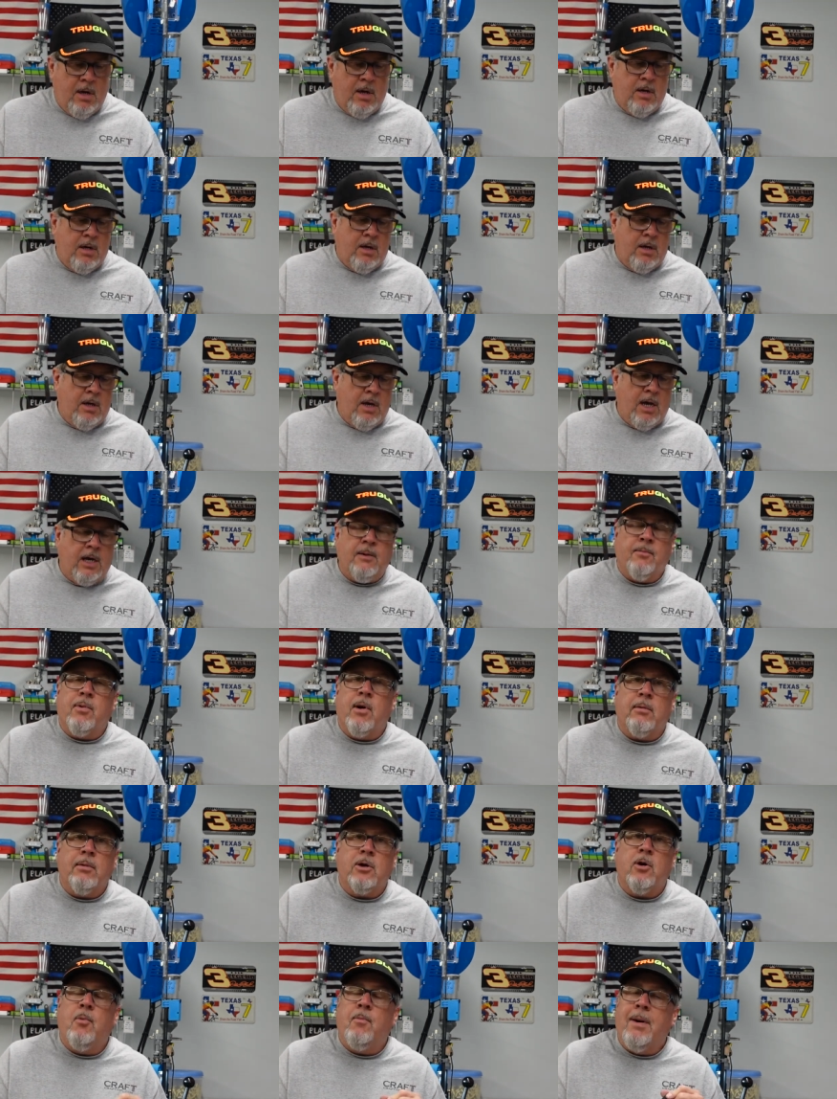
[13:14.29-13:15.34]
uh, I can
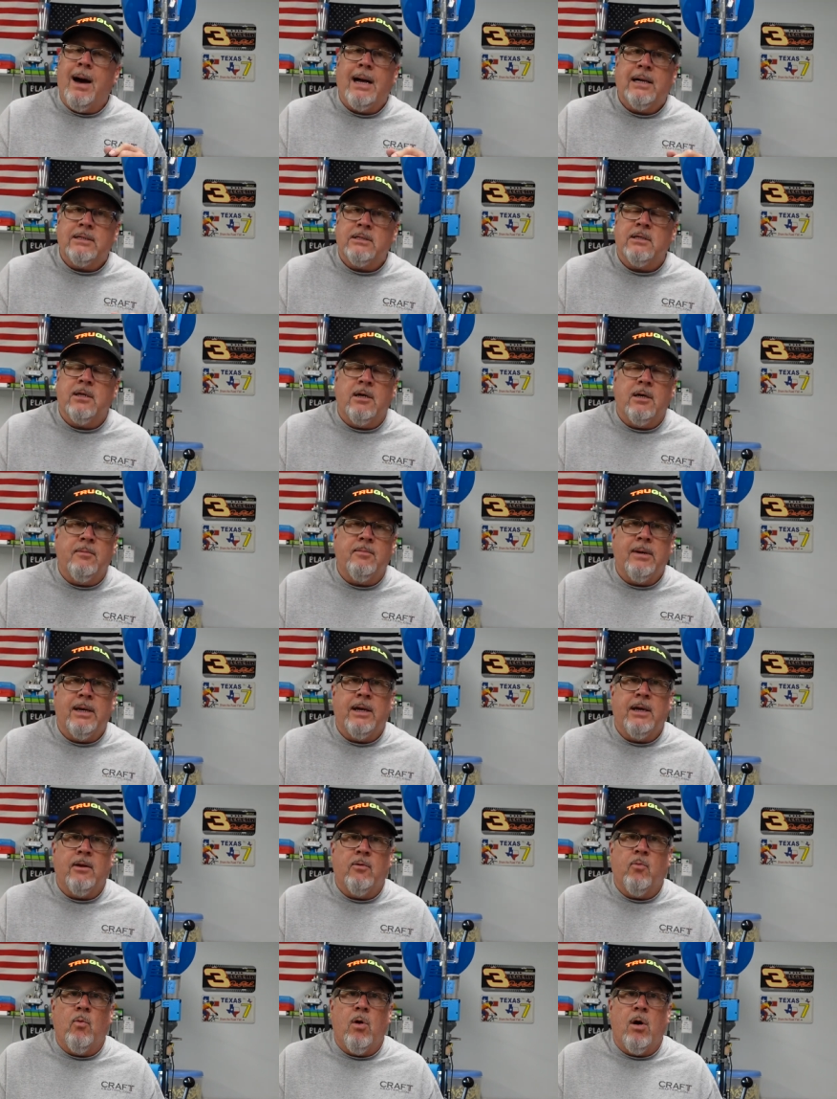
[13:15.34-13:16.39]
probably go buy some
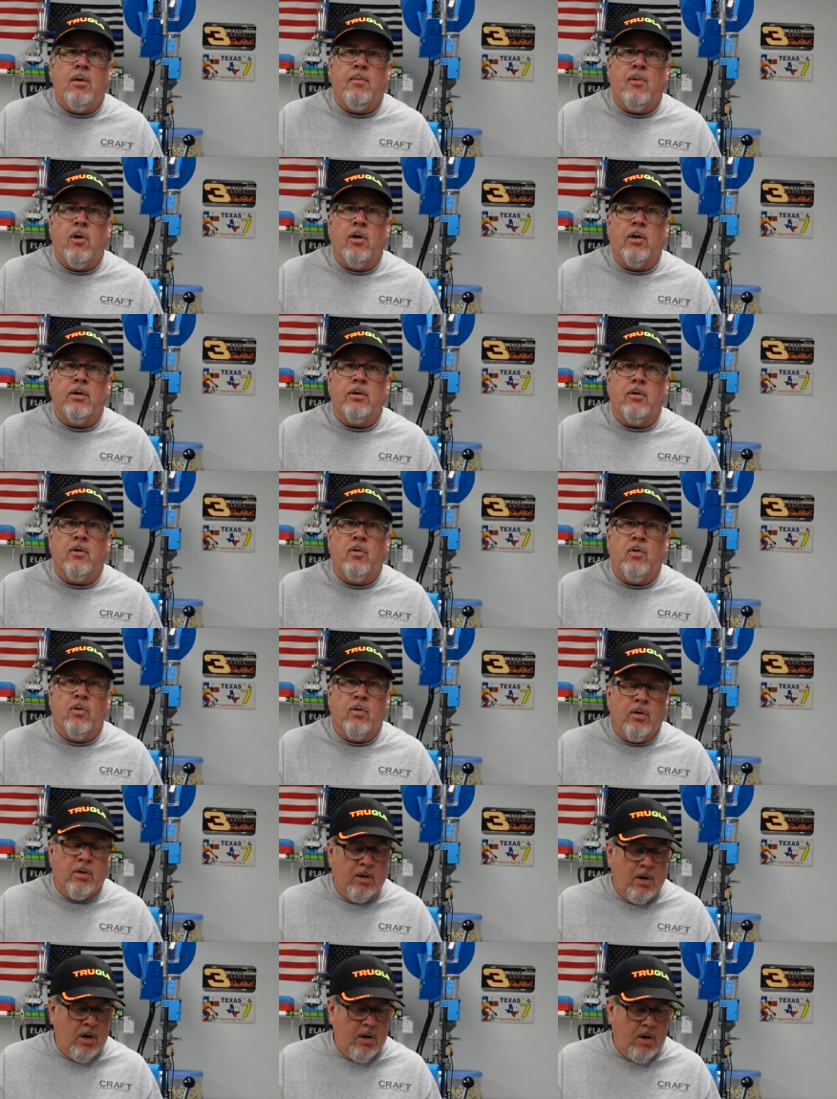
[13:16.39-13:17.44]
at Walmart
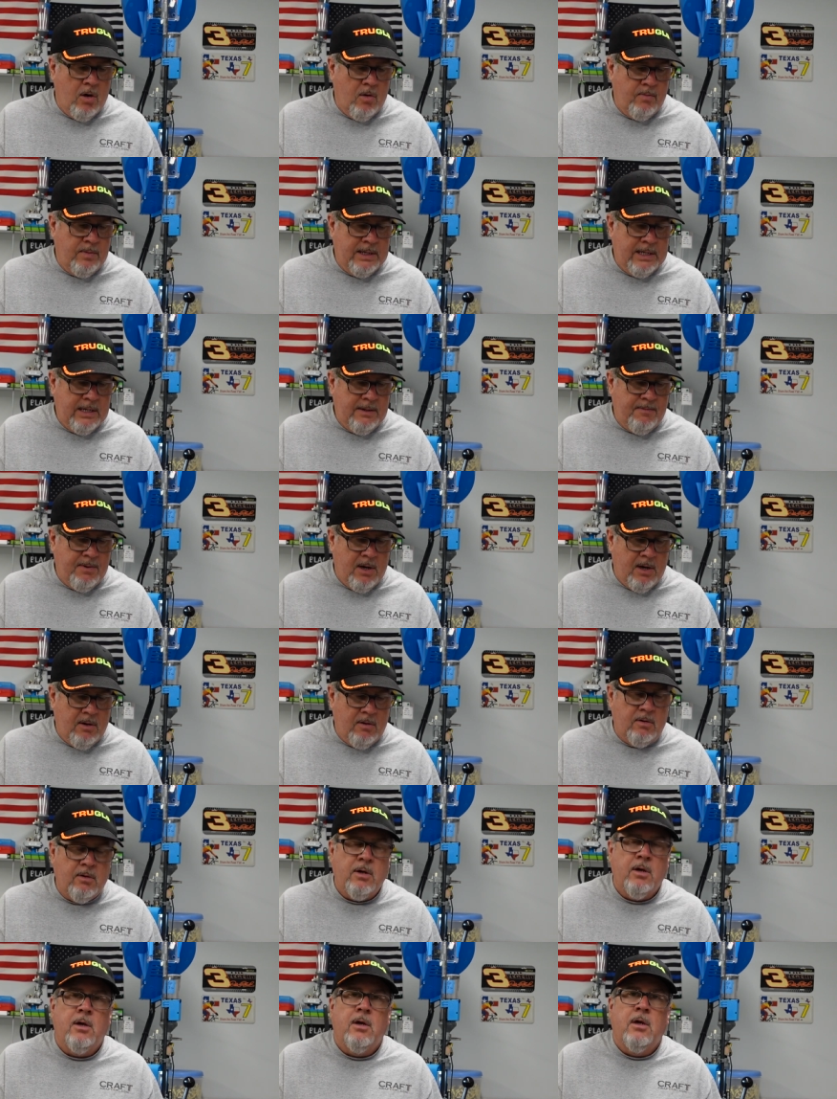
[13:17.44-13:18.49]
or Home
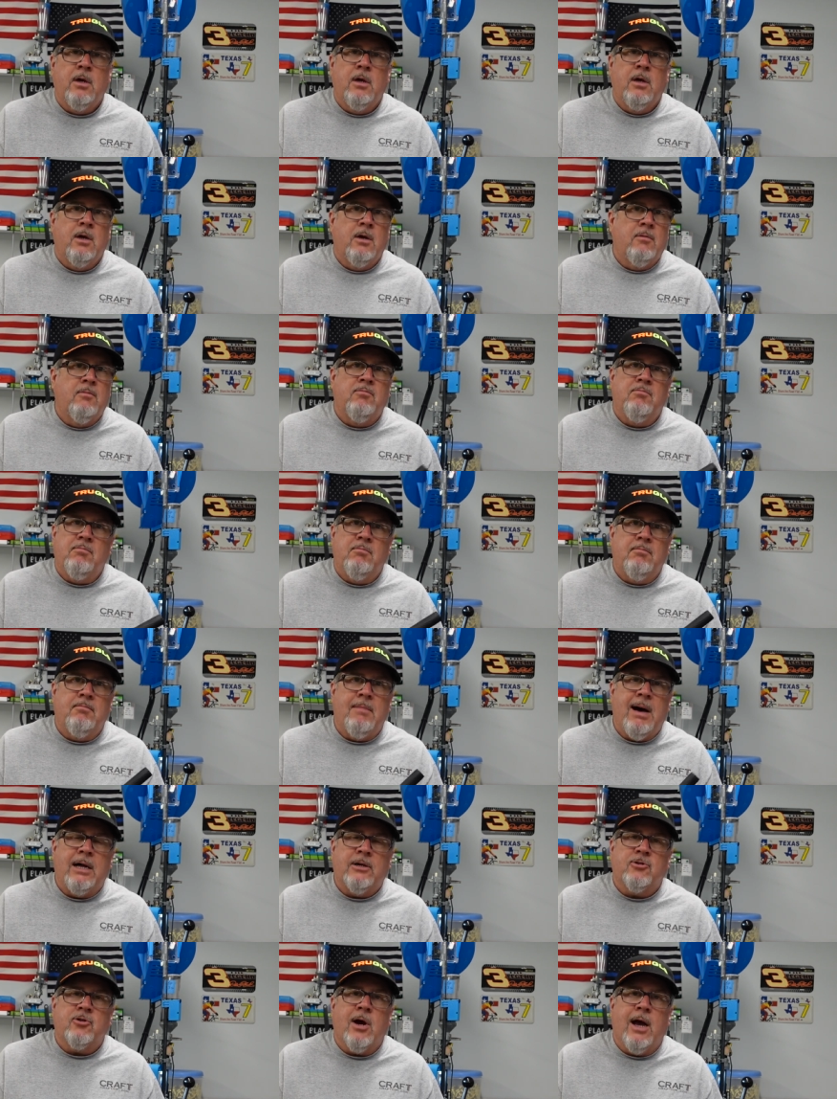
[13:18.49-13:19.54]
Depot.
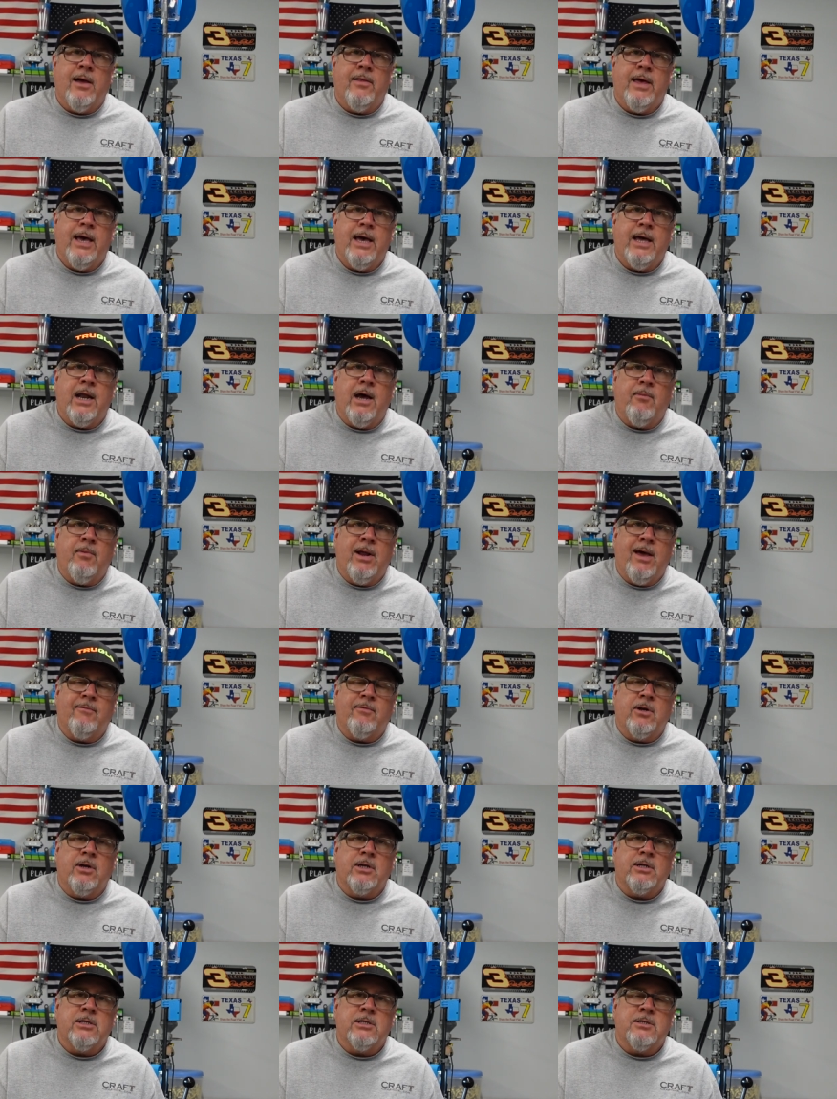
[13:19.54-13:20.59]
Might try that. I'm going to have
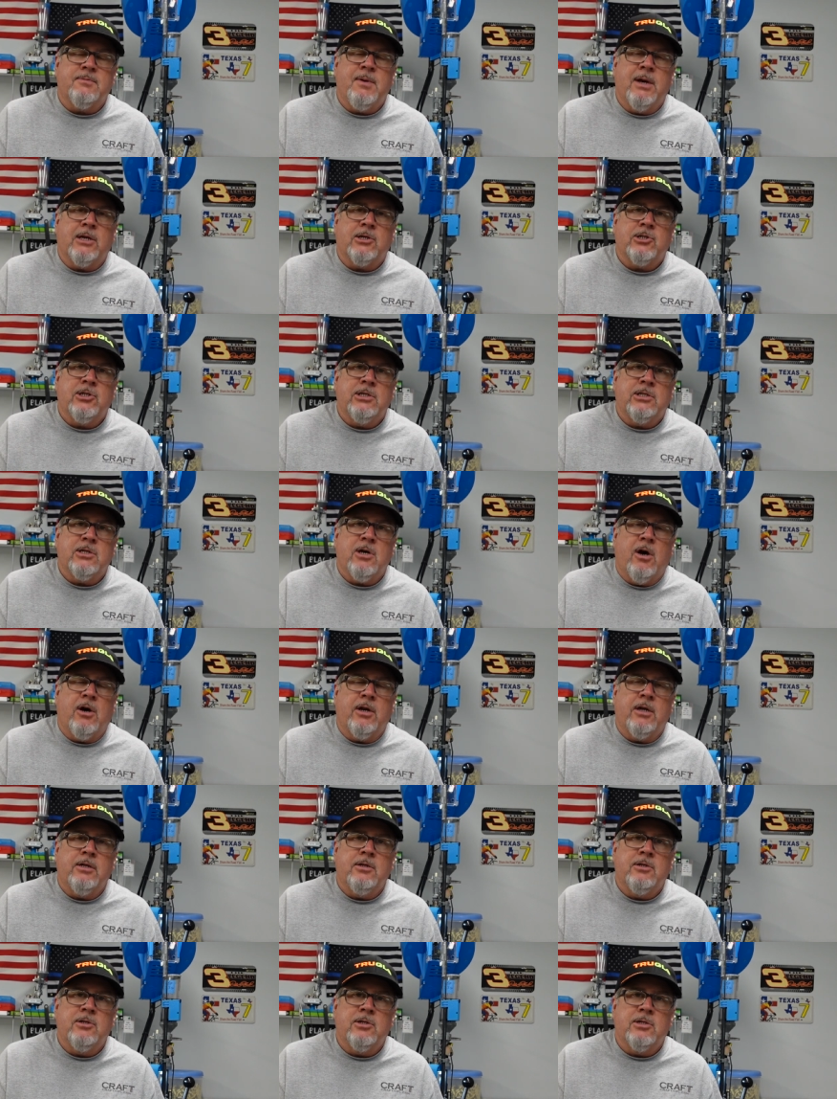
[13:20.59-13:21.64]
to look at the spec sheets on
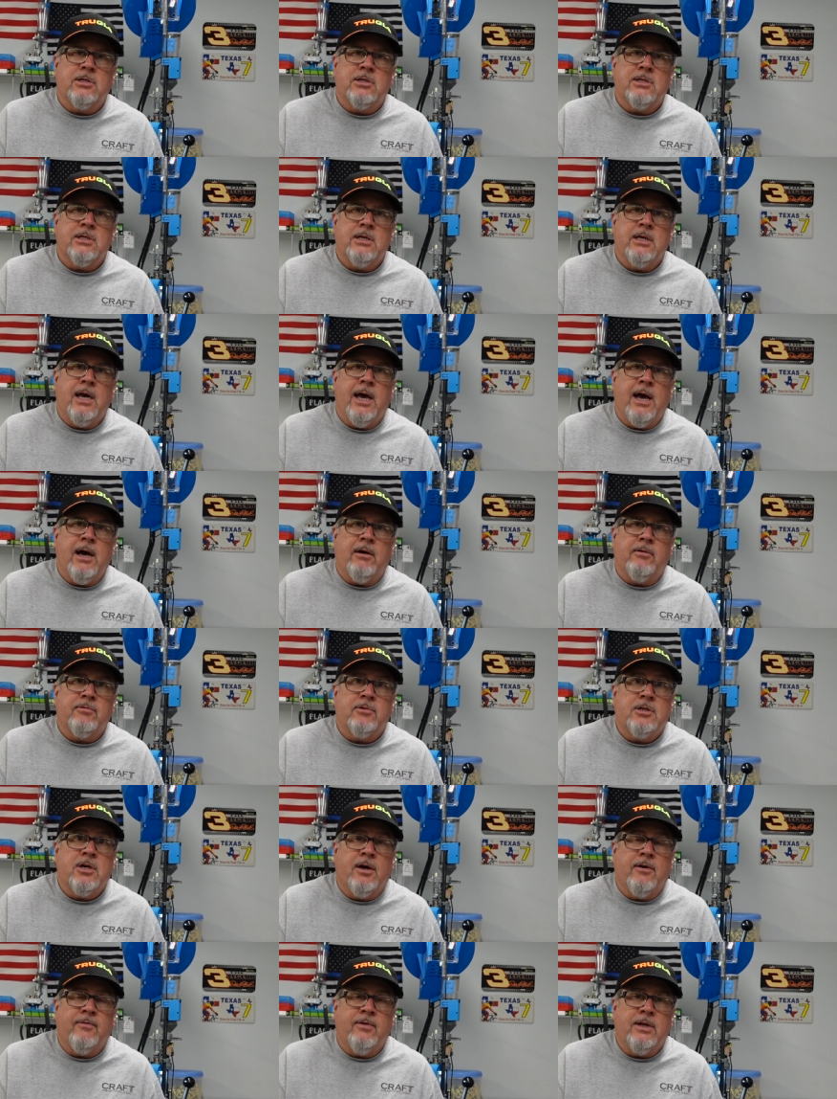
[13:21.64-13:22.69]
it and just see how
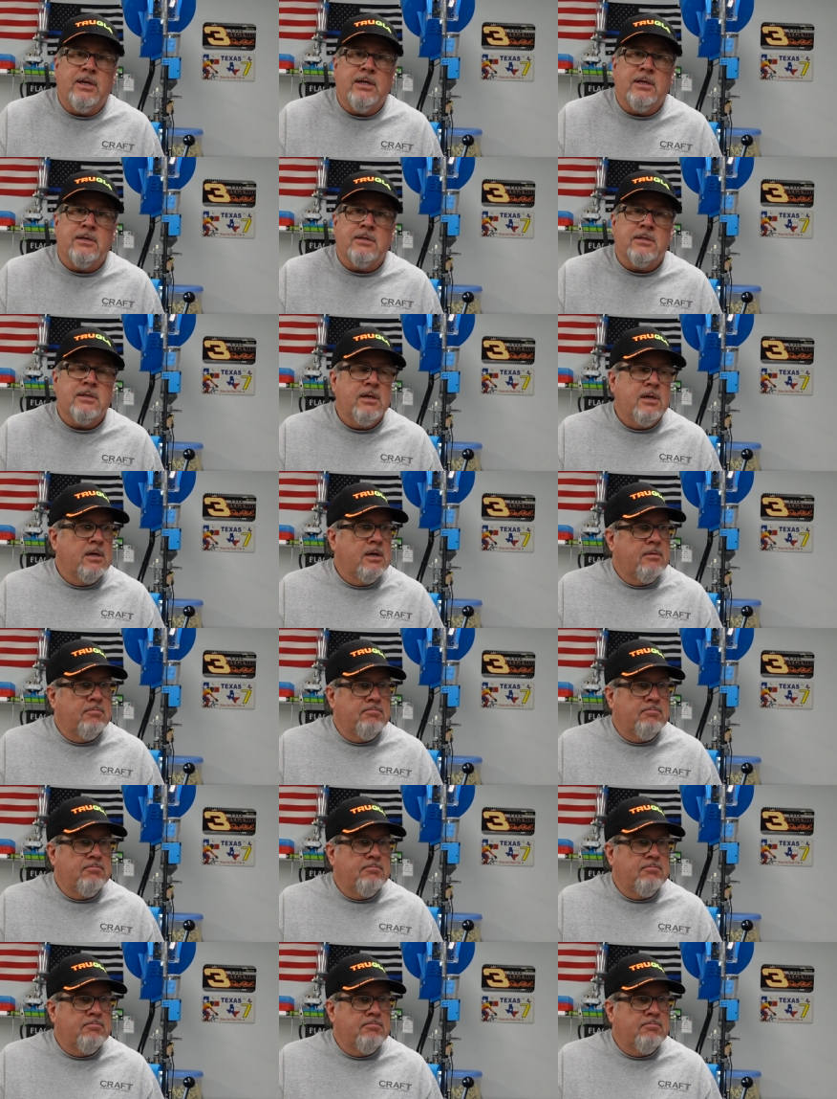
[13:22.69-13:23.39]
tough it is.